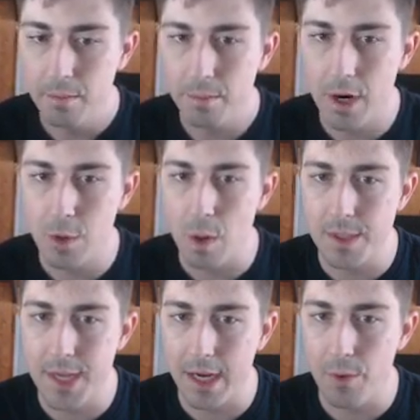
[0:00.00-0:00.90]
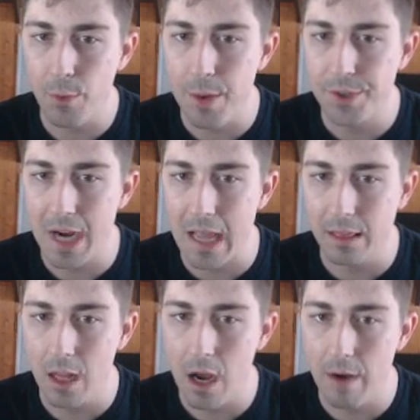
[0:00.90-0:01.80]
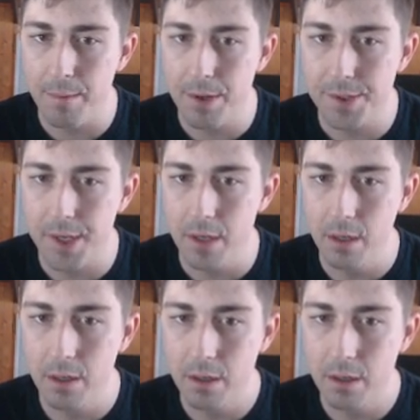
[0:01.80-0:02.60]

Croc's with second win, which I love abusing.